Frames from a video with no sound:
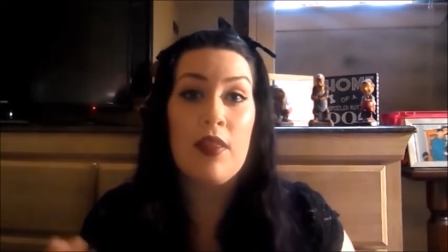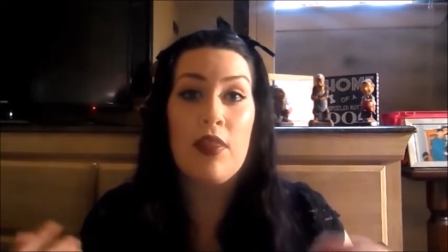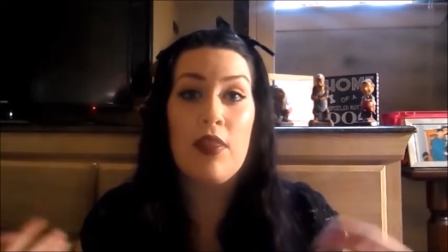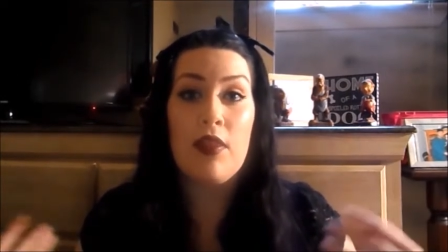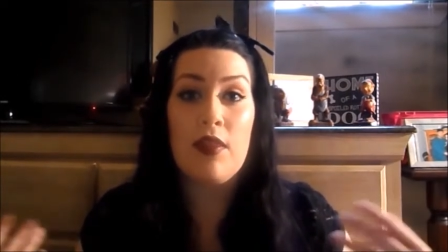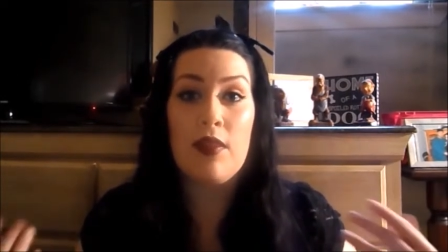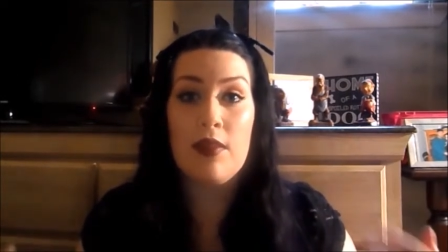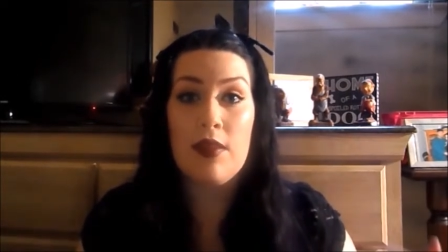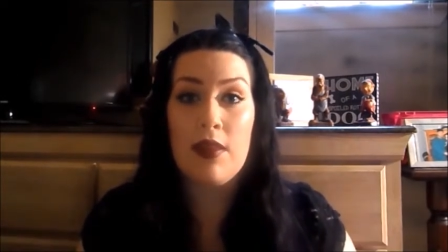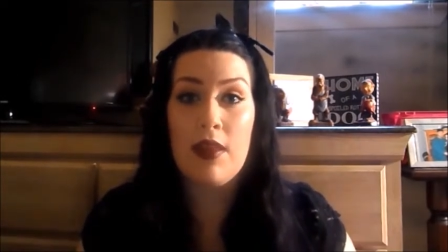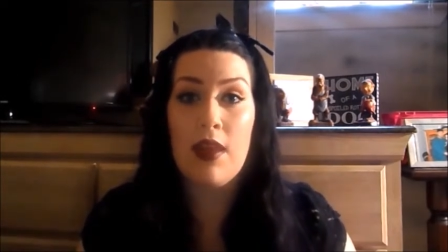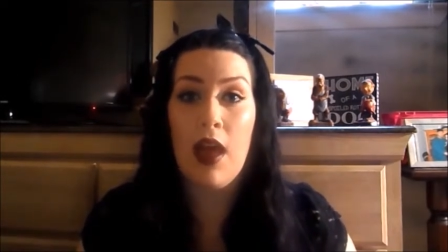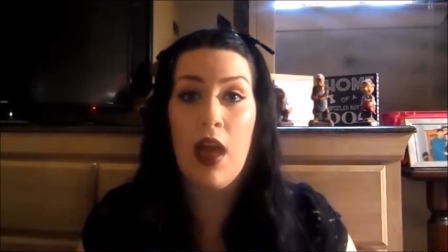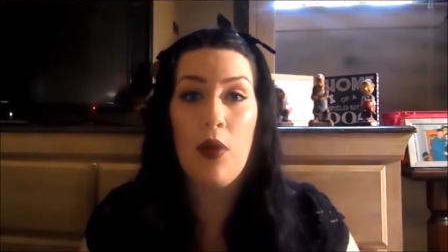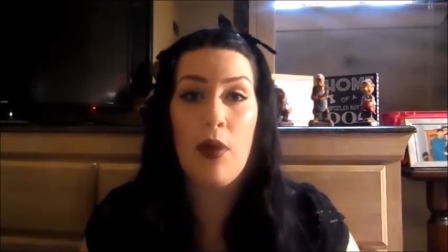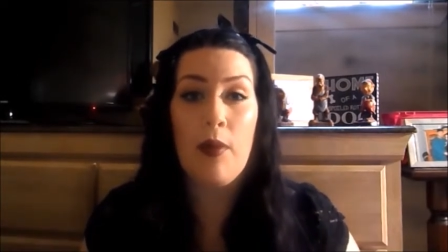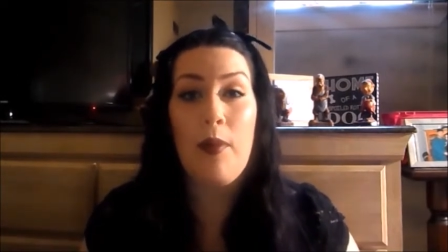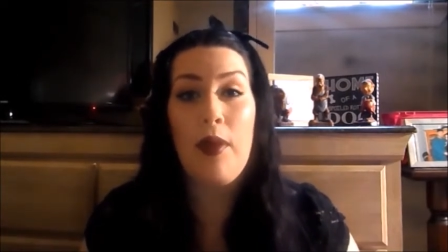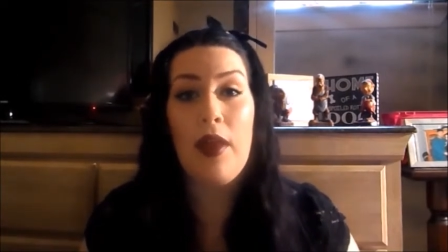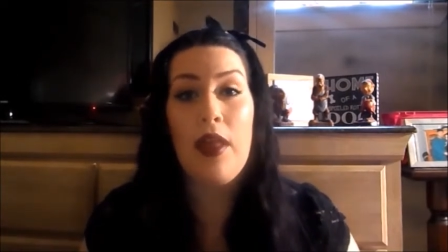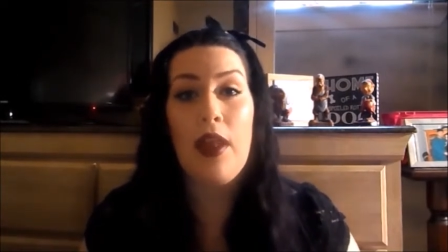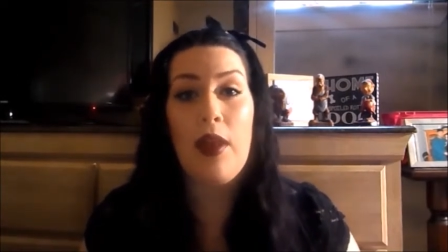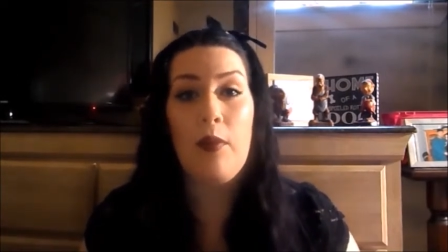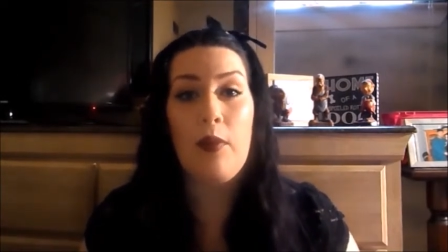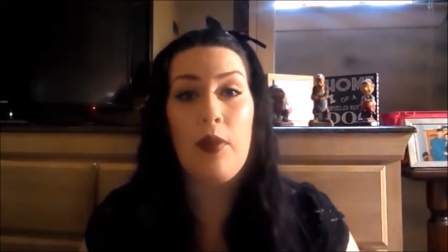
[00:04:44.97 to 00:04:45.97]
this
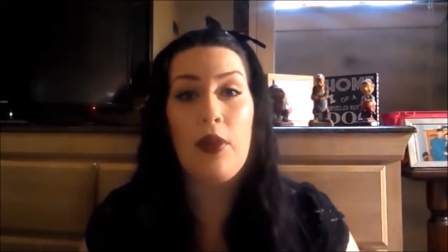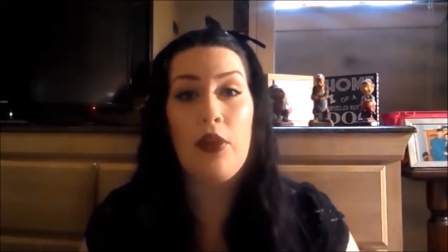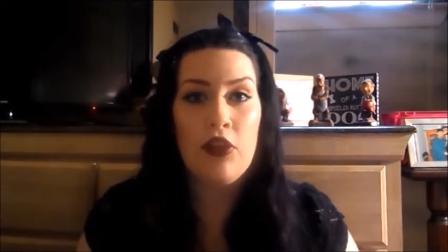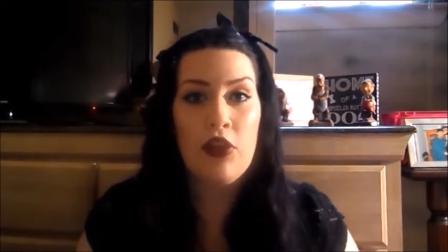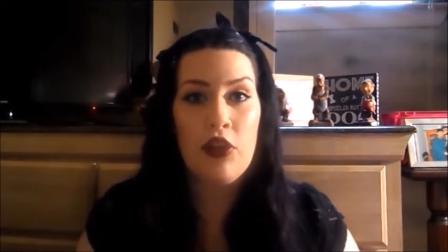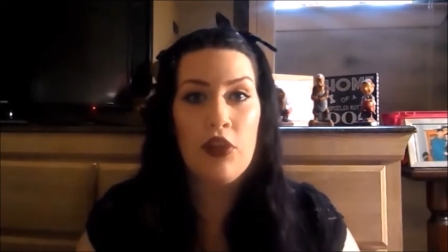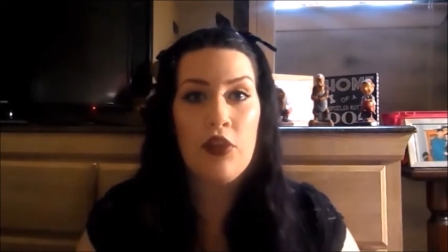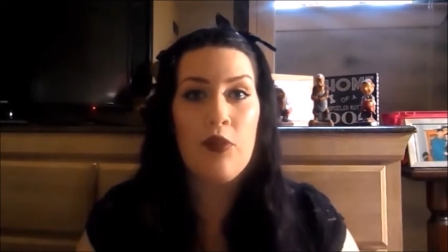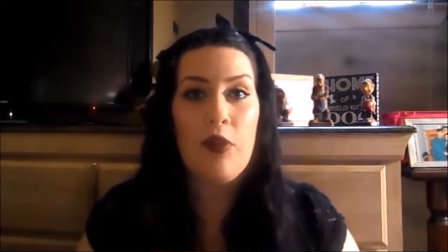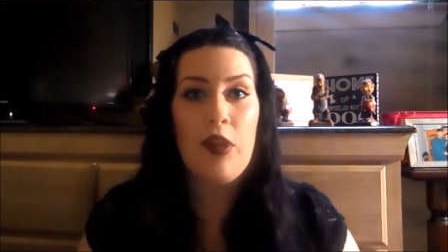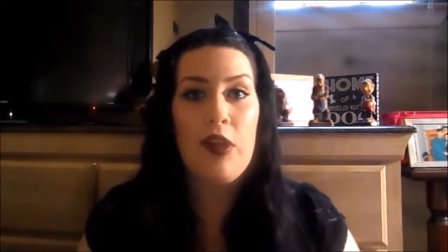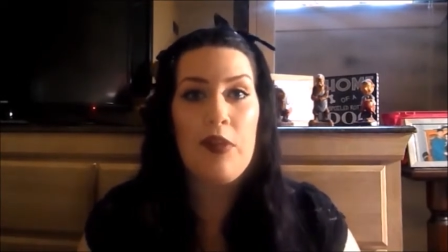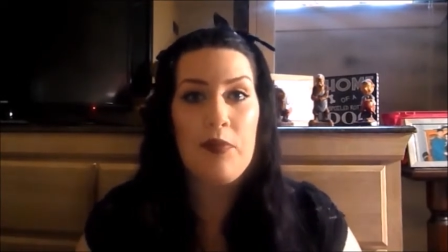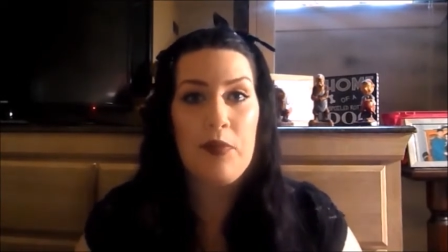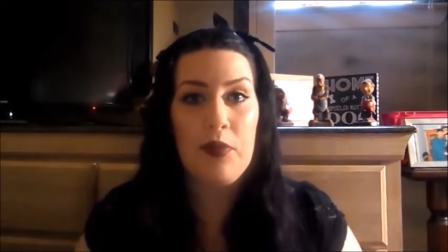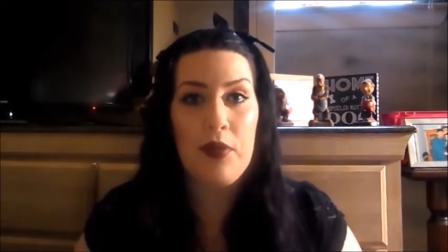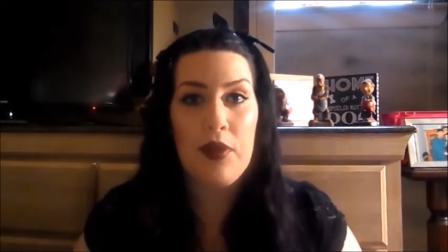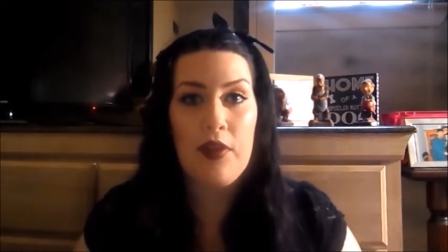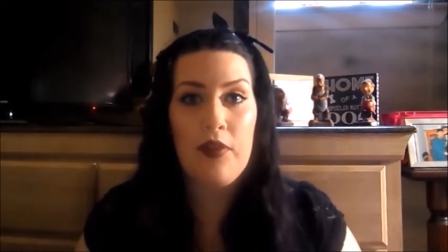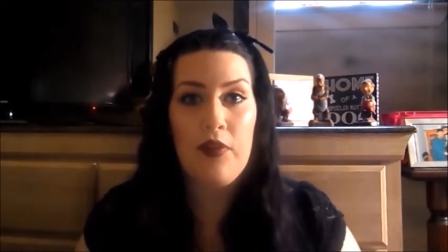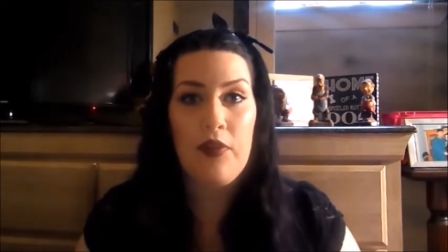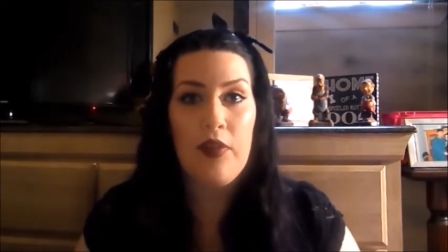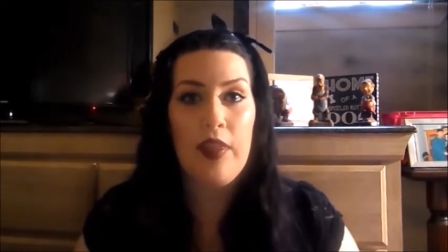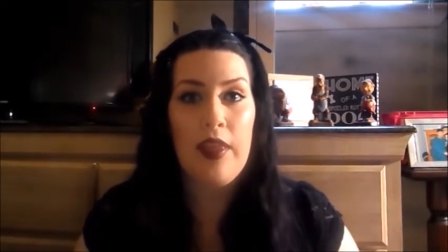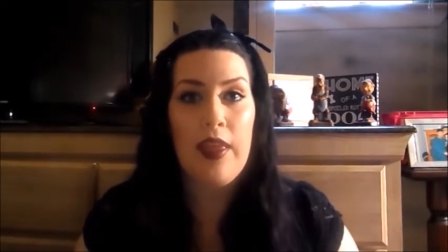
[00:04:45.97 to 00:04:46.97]
woman and he turned around
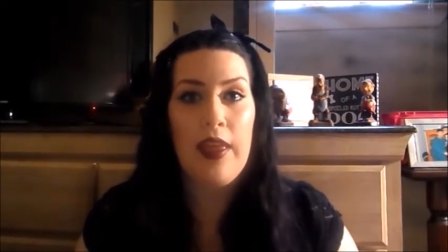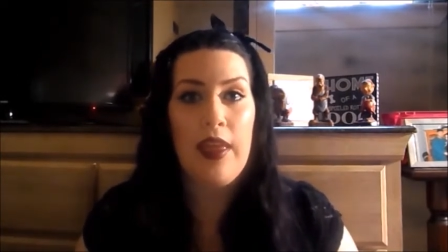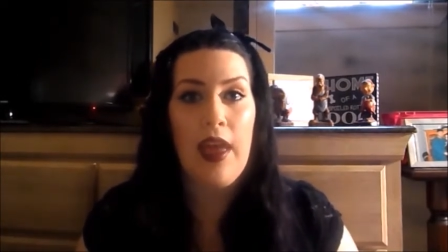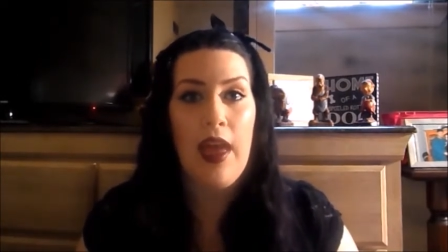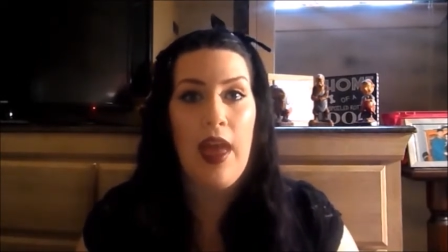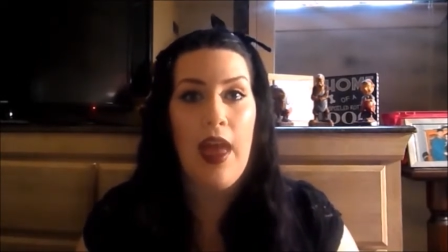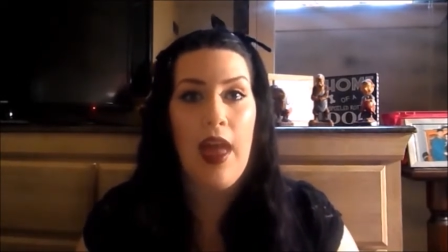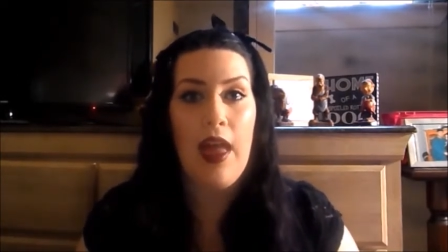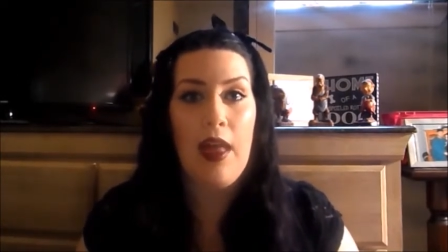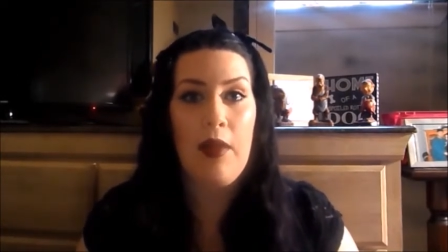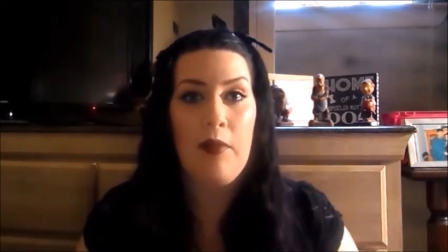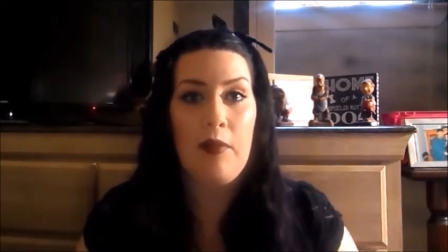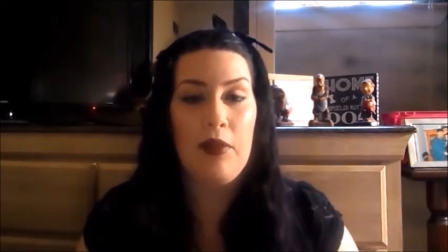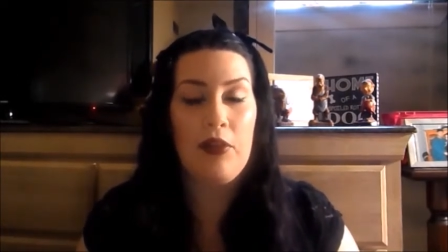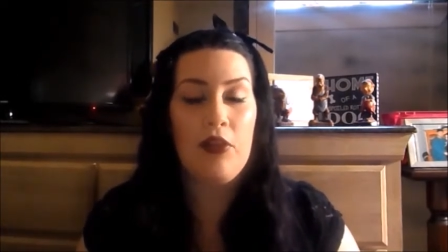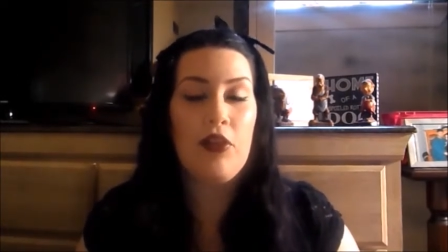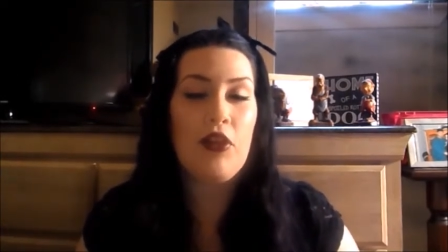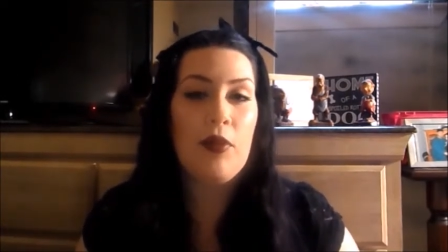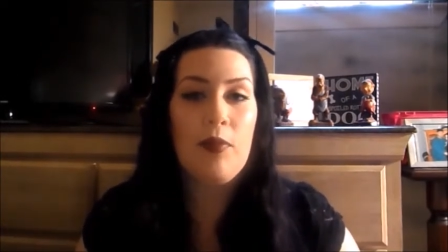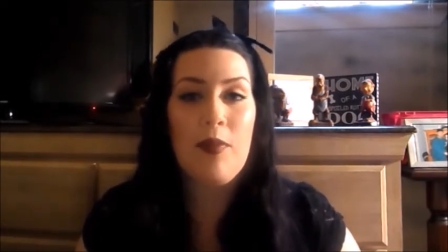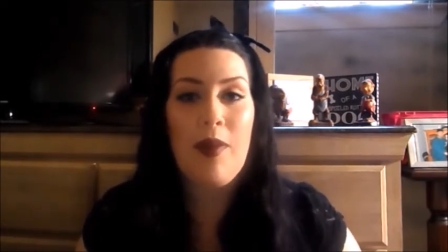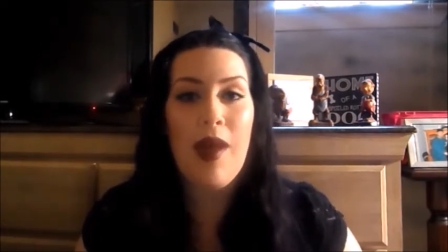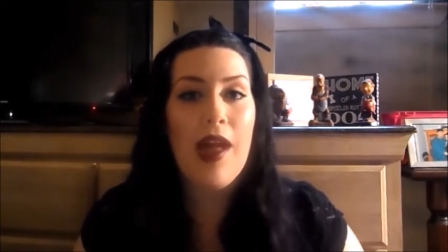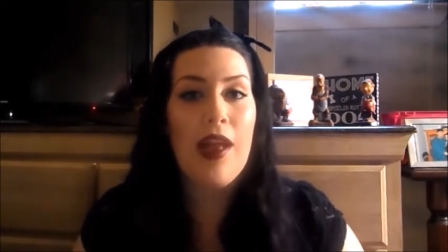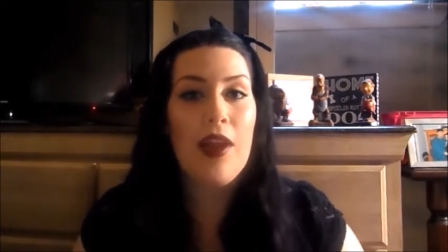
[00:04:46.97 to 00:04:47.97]
briefly and when he
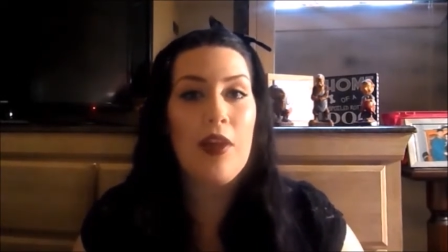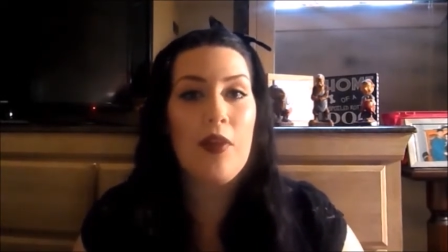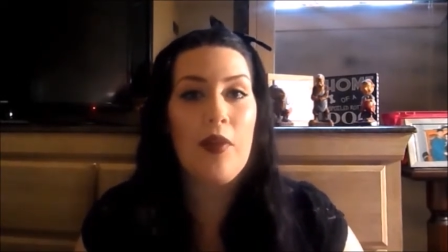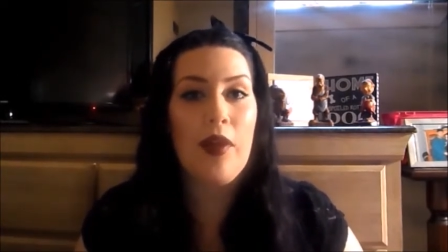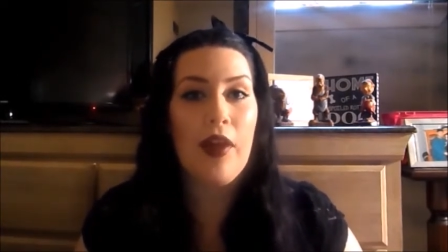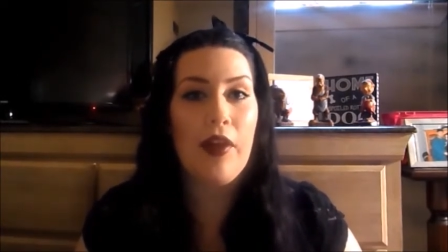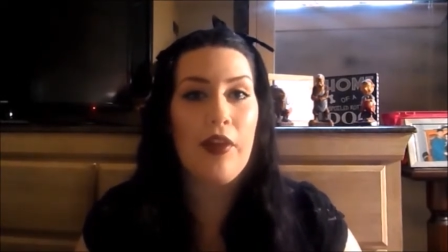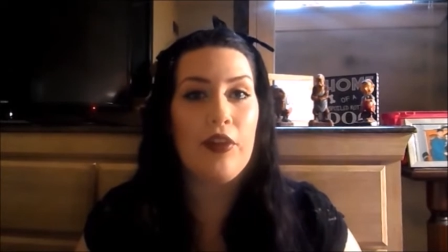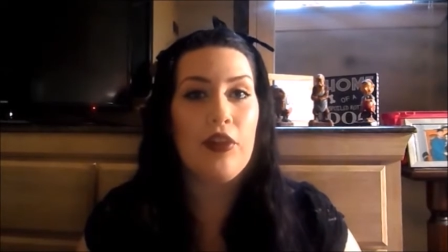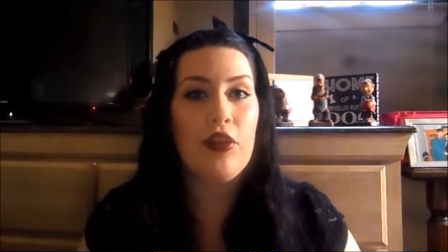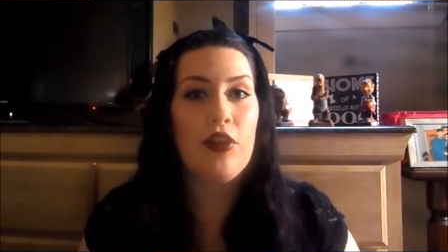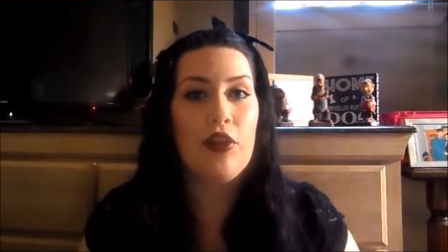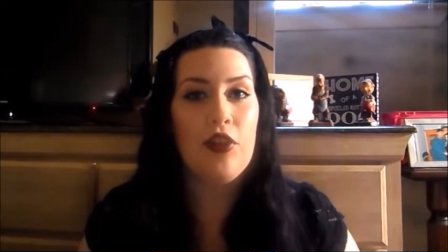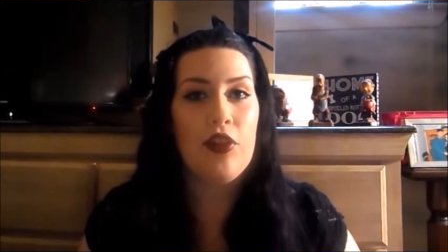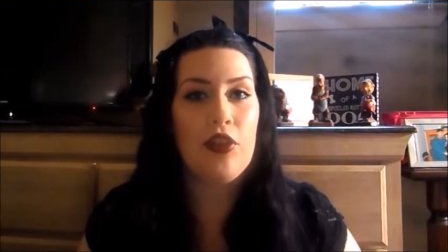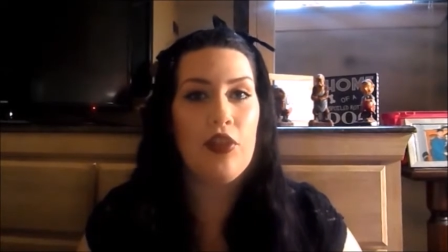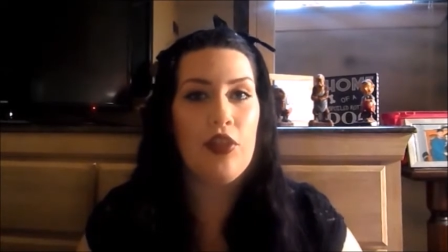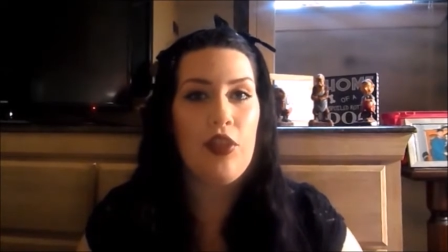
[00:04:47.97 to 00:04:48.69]
turned back around